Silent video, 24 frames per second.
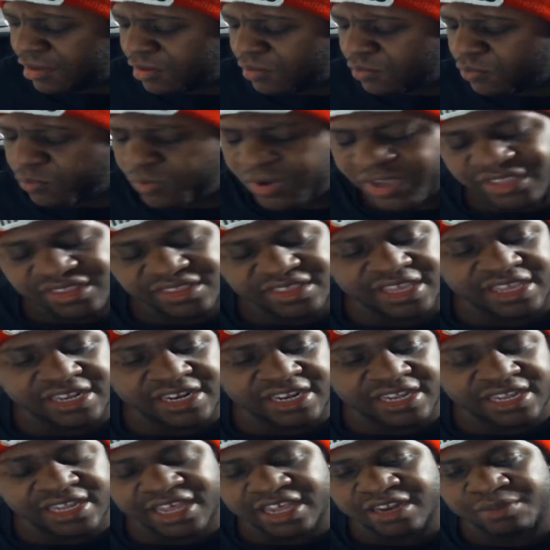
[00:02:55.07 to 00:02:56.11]
One thing
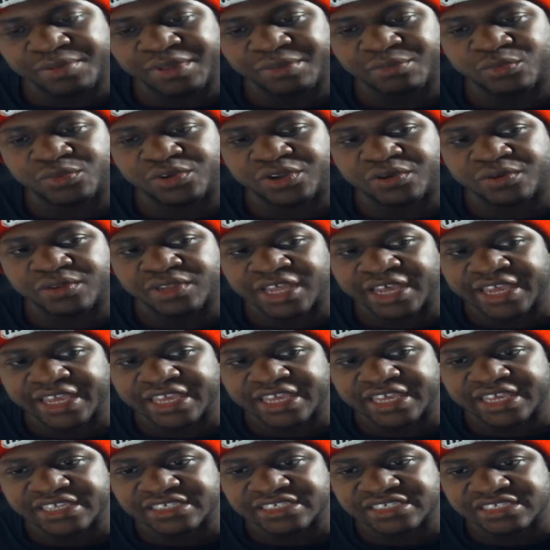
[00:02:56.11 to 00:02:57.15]
that a lot of people don't
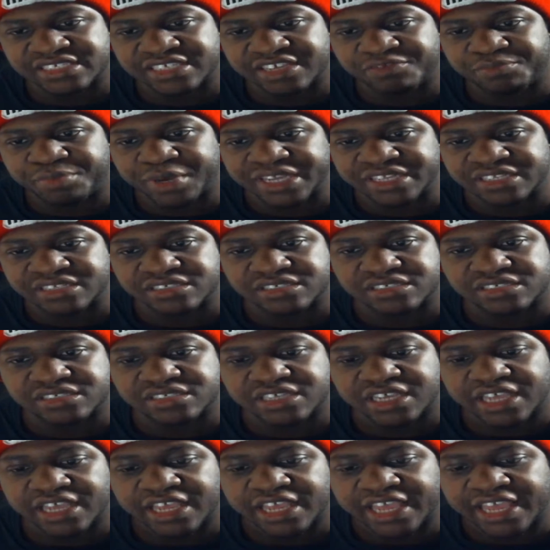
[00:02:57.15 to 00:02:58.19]
like is stiff
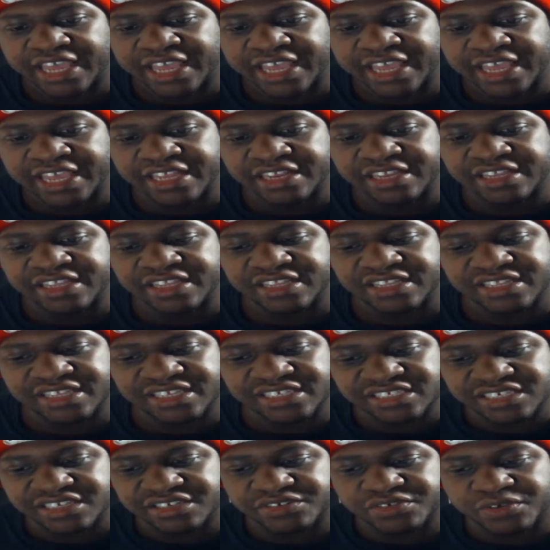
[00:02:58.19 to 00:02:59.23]
buttons. And
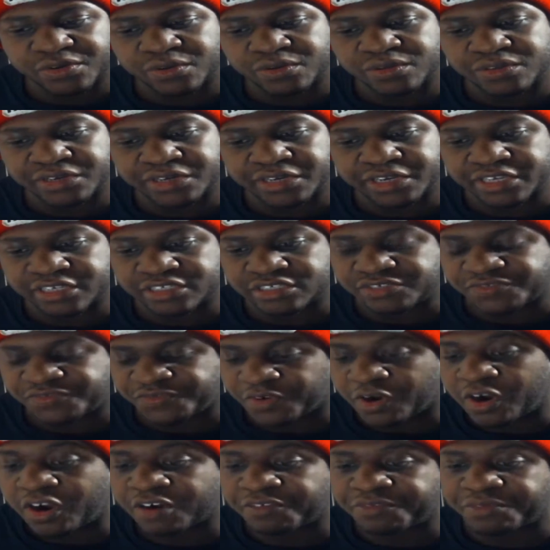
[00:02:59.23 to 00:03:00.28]
this controller is
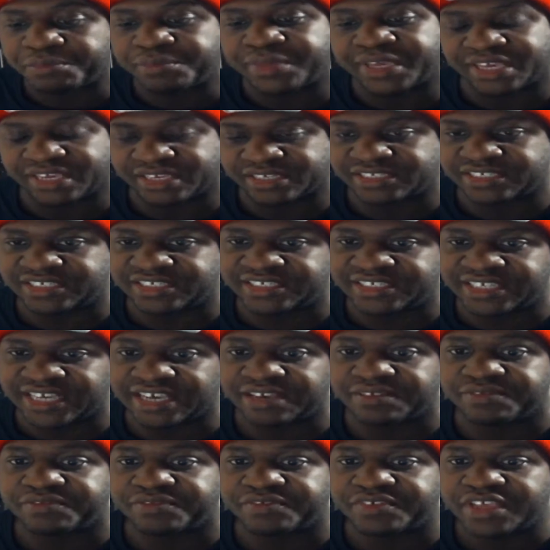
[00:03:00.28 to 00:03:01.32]
far from being
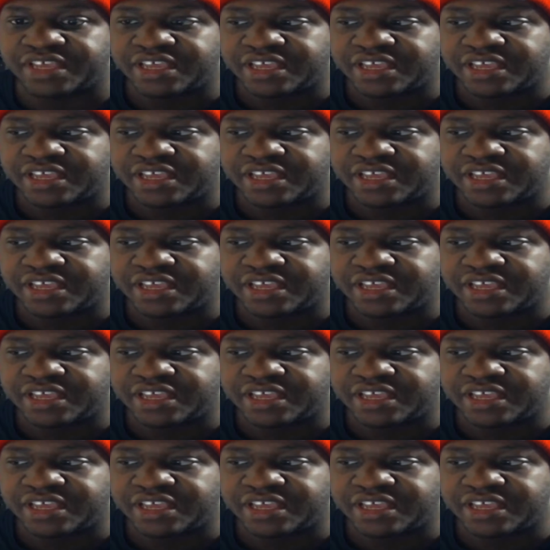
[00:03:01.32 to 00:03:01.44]
stiff.